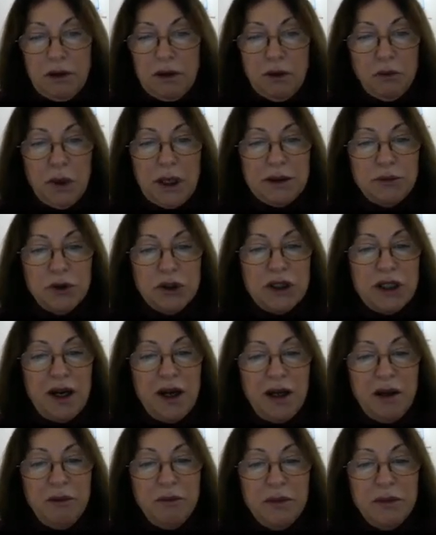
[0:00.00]
one more
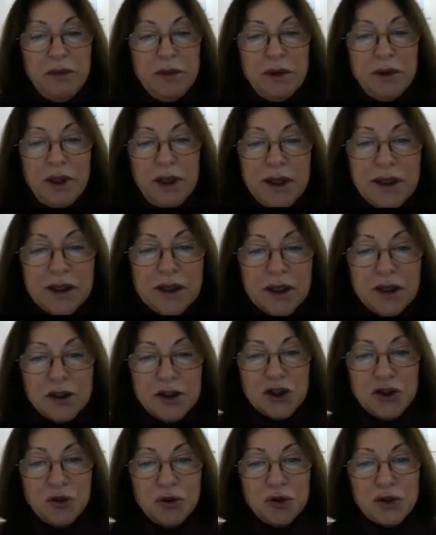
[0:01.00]
time, it
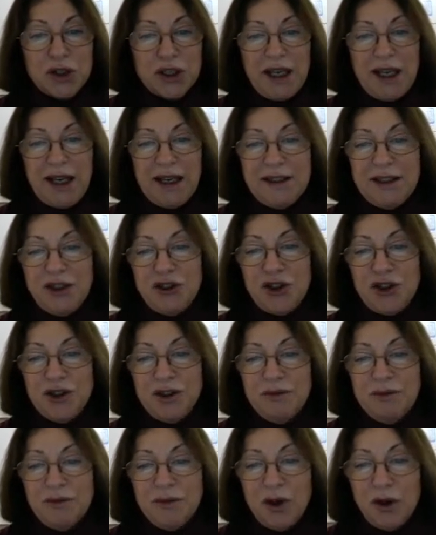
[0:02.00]
stores
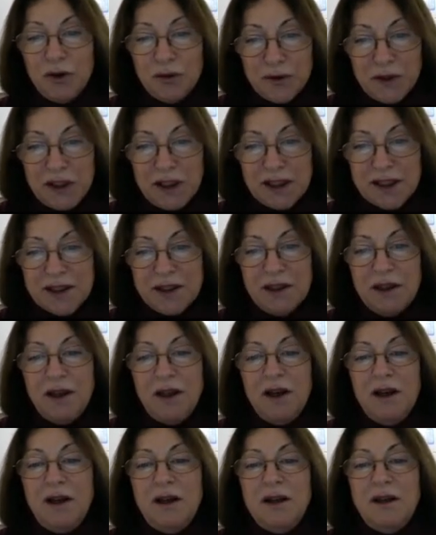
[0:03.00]
energy of this
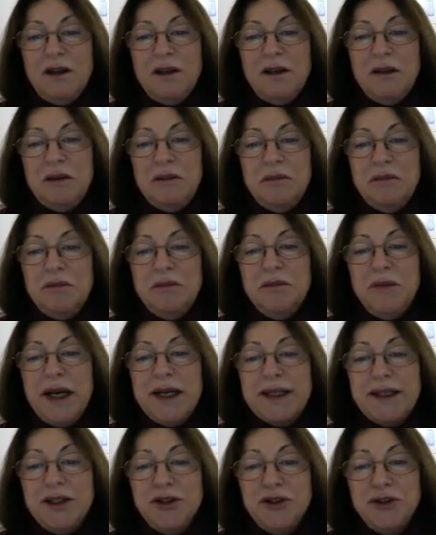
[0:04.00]

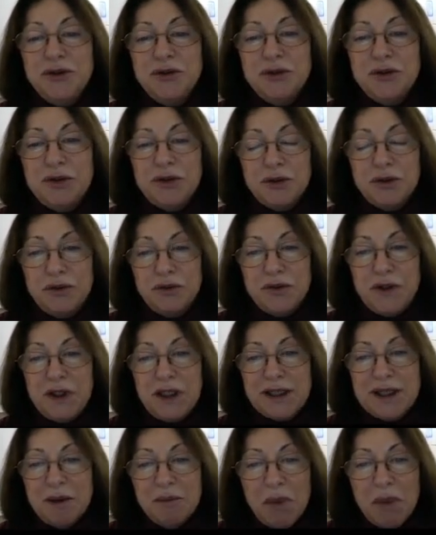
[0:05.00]
magnitude, of
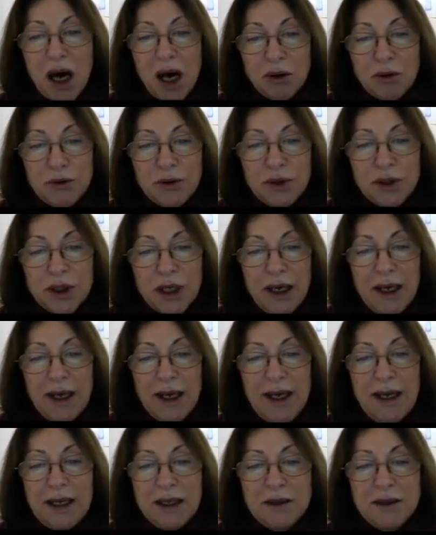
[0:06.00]
this amount,
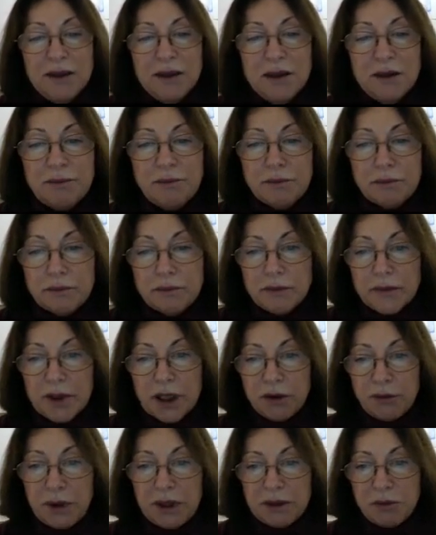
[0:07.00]
and
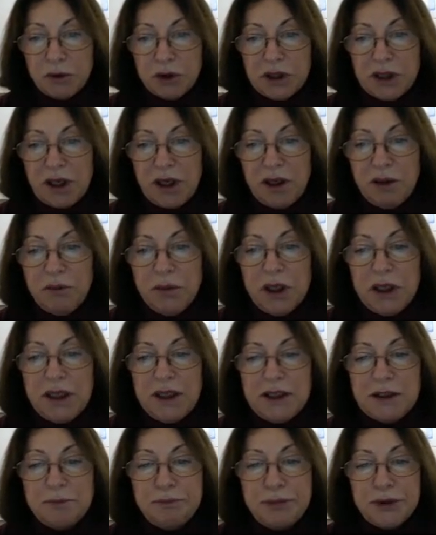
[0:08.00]
one more time,
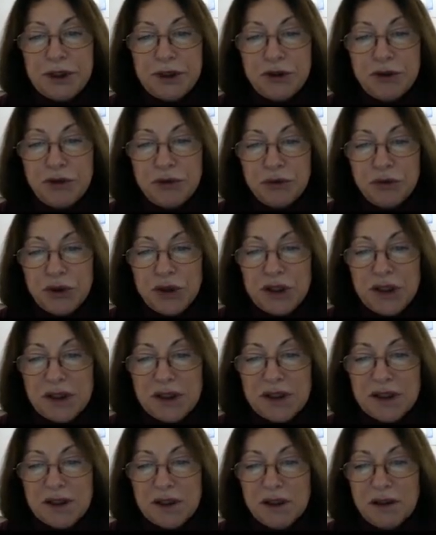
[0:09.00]
it
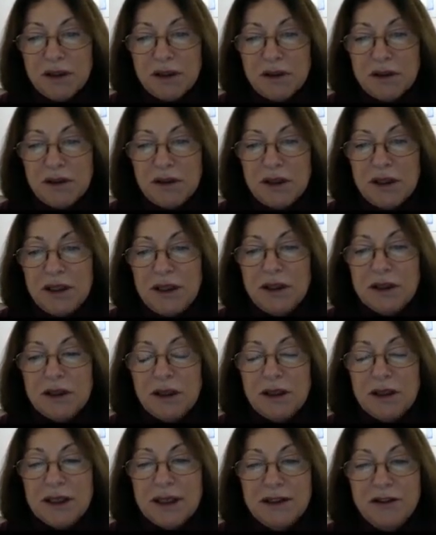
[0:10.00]
produces,
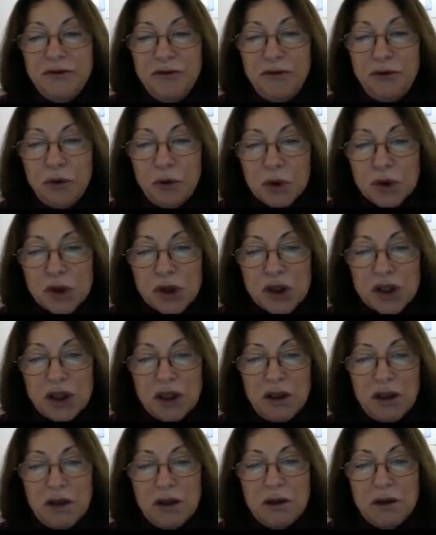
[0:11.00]
it
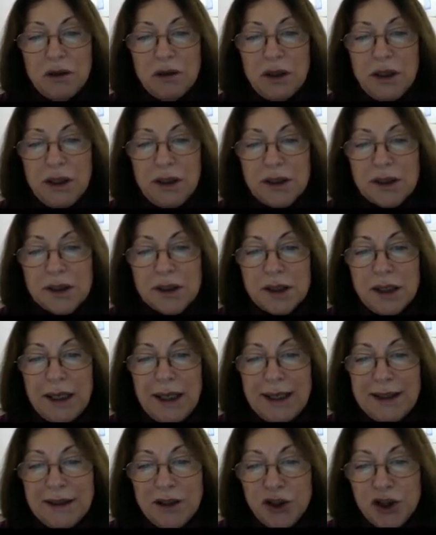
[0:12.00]
converts its
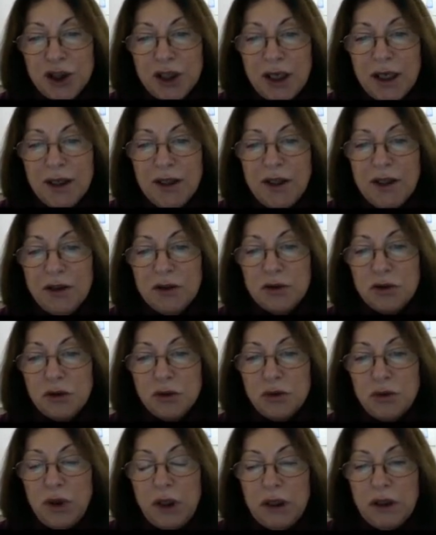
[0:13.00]
energy
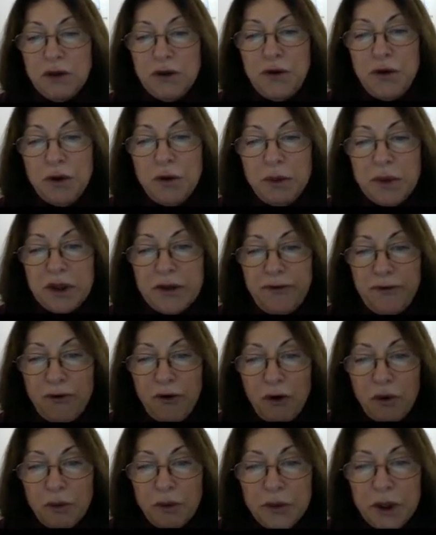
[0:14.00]
into thermal
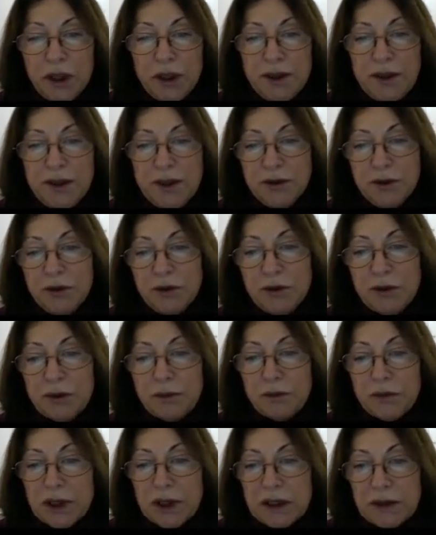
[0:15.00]
form, into
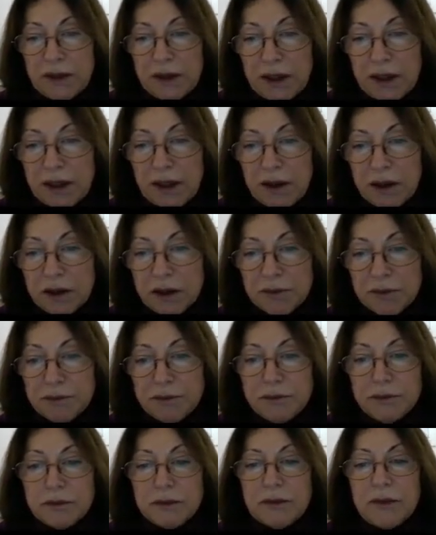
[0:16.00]
the heat.
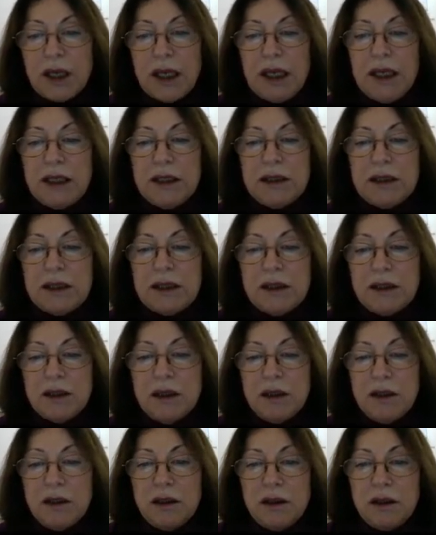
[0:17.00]
And
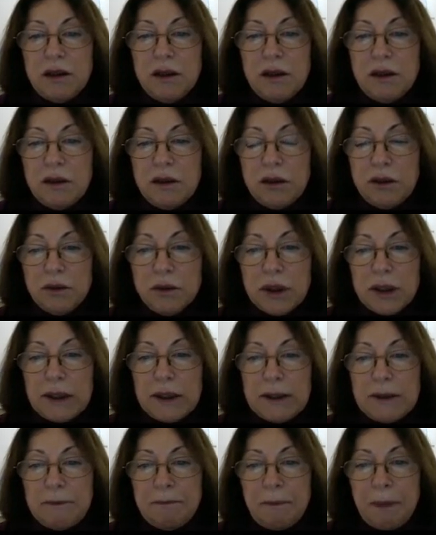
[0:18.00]
look,
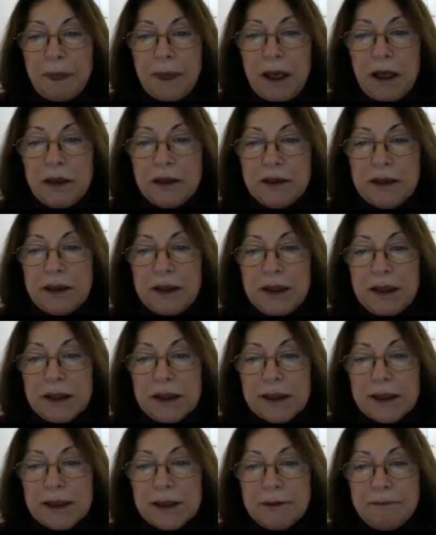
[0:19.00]

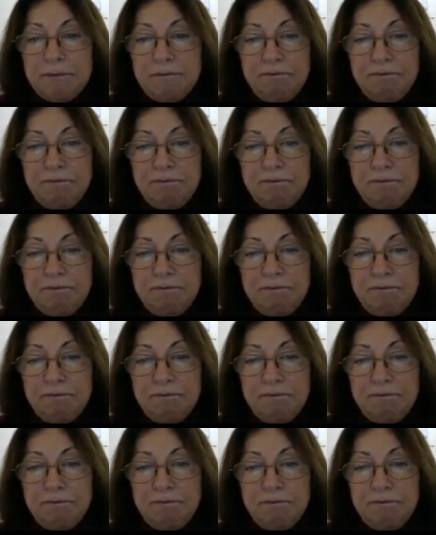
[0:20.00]
this